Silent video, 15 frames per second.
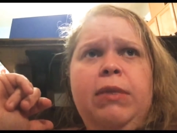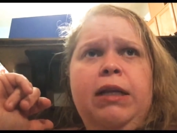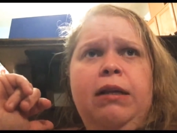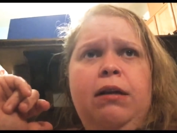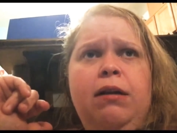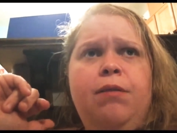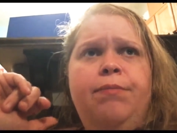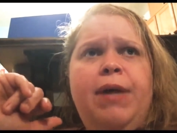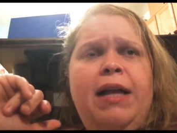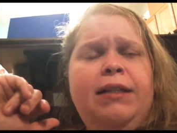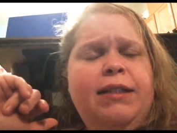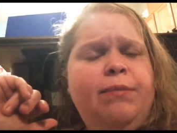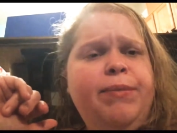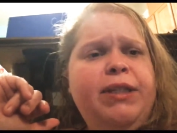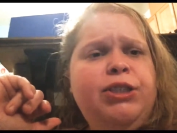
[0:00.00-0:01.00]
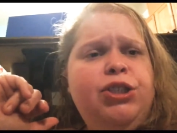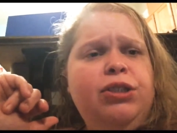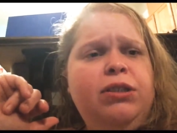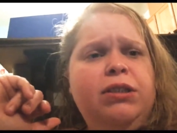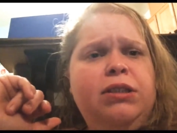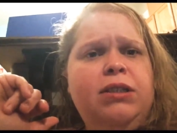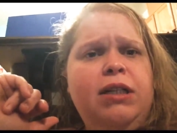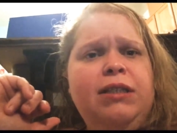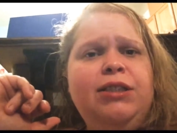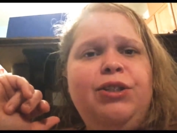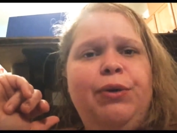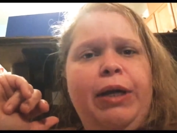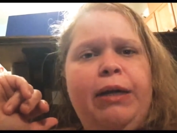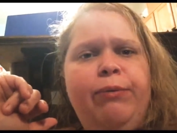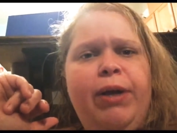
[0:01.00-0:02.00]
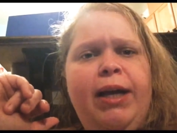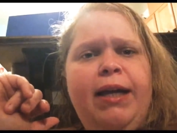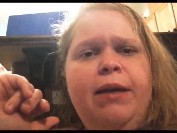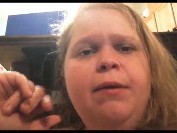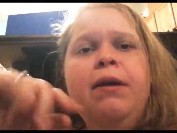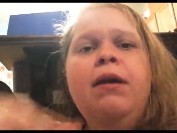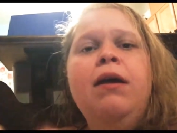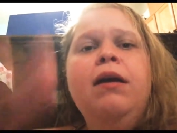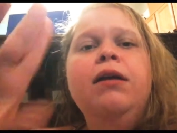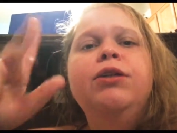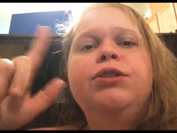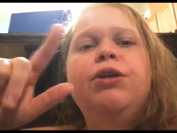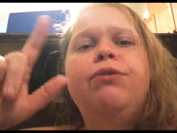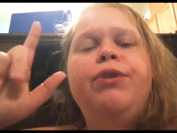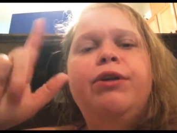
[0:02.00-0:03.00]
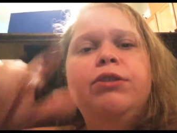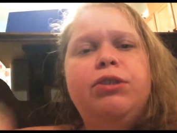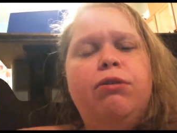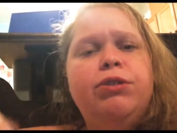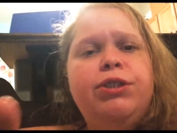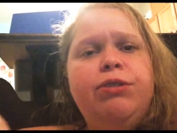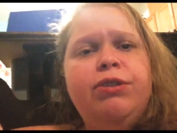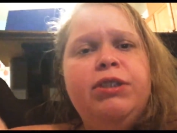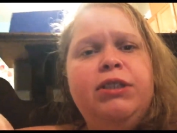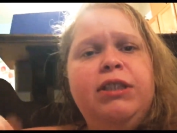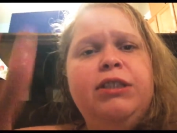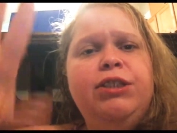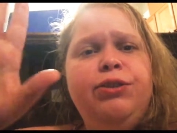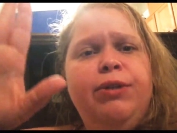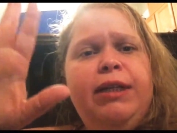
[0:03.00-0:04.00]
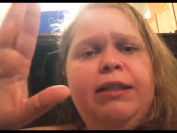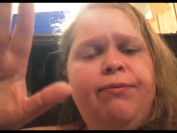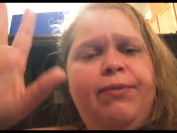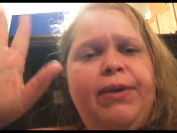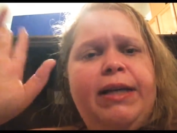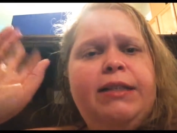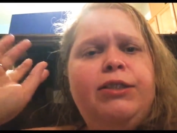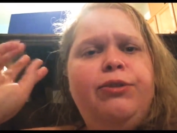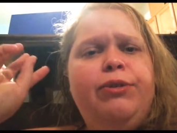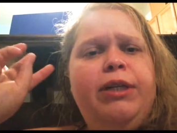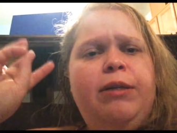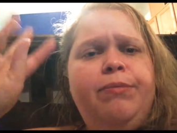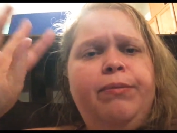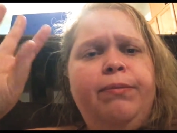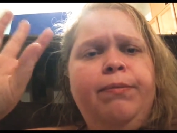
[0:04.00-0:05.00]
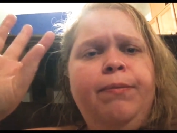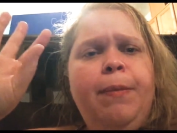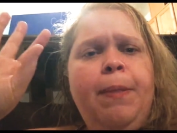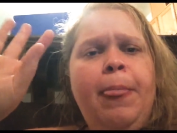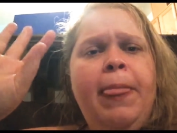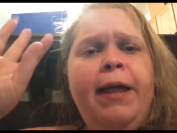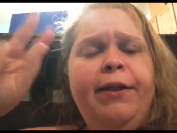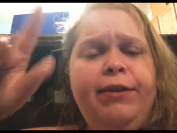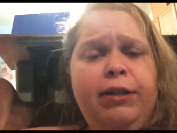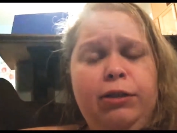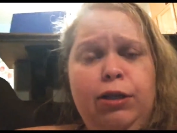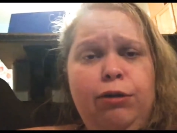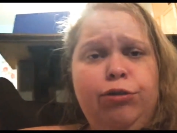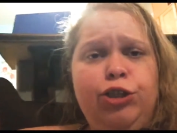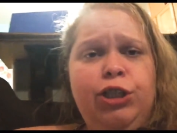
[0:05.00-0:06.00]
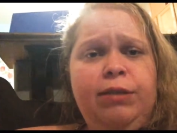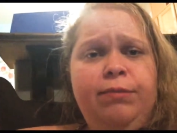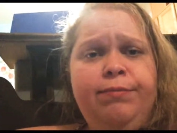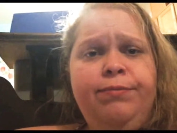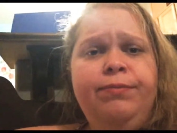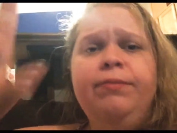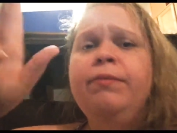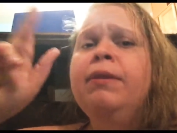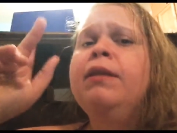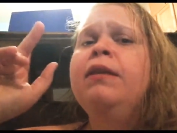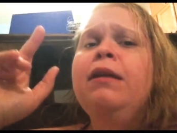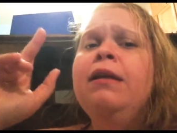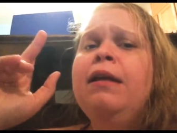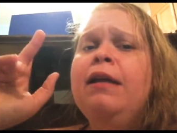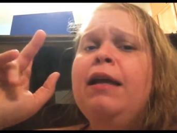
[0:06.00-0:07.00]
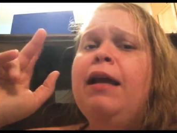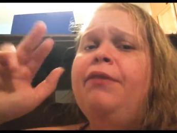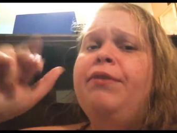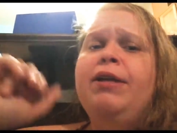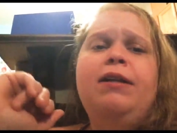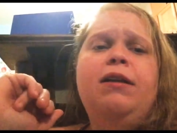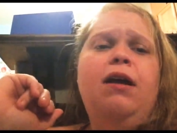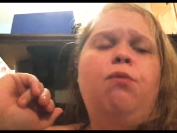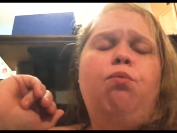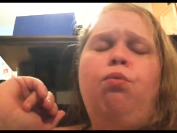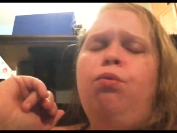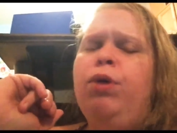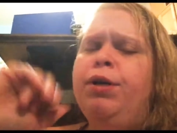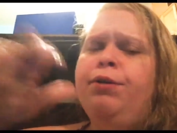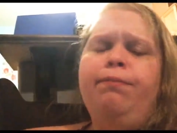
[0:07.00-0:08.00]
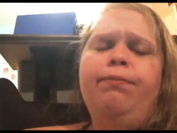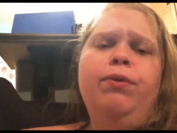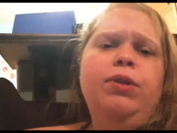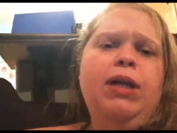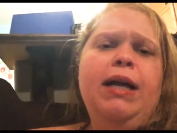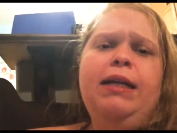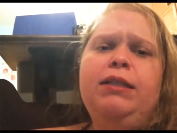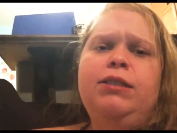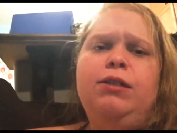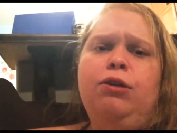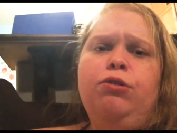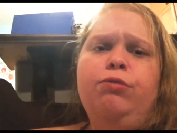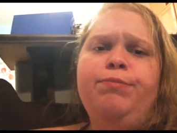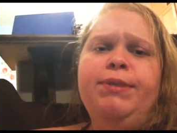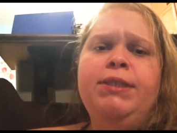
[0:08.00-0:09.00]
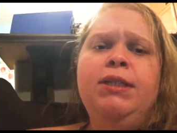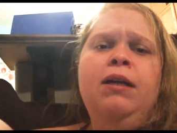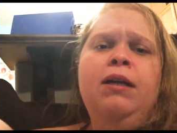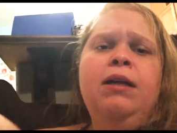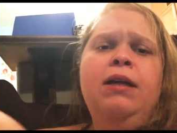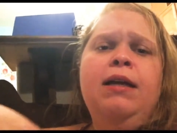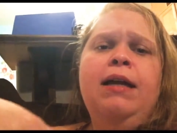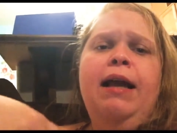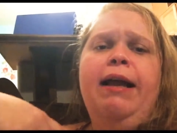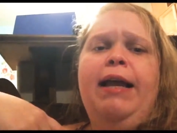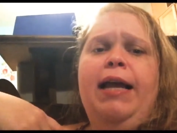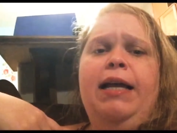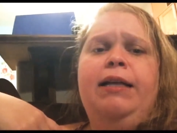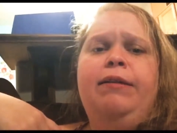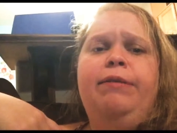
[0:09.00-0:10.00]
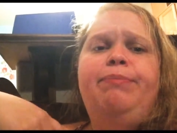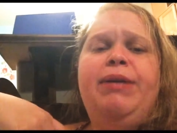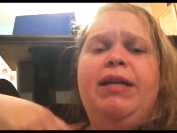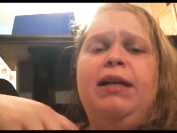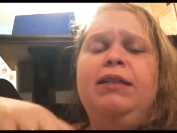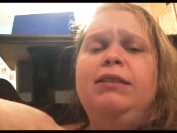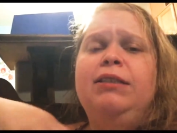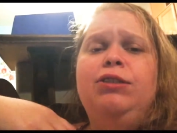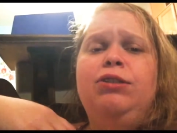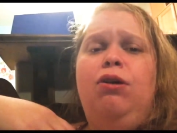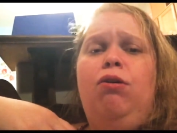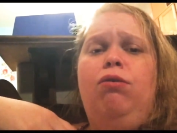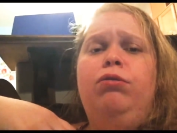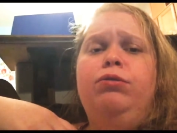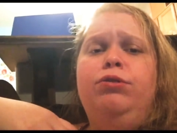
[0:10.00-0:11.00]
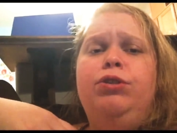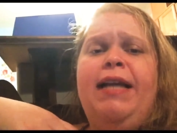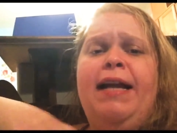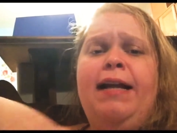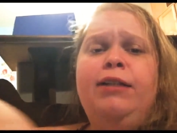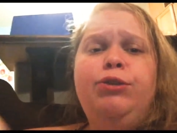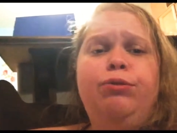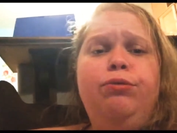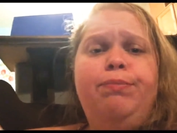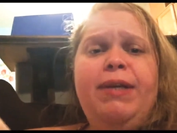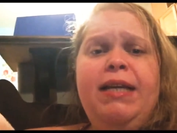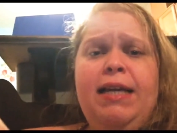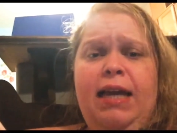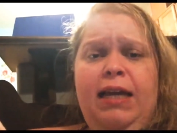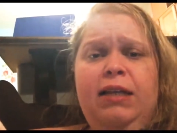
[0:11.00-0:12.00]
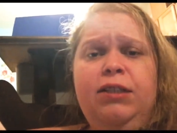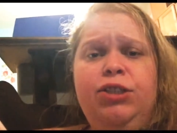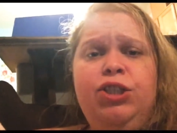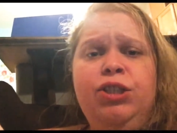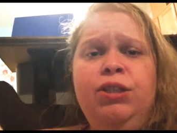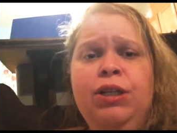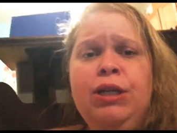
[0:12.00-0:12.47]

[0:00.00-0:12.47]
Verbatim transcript: I did mention the sunscreen, right? So there's also the sunscreen, the face cream, the lotion, and then a wonderful line of soaps. And because it's all natural pH,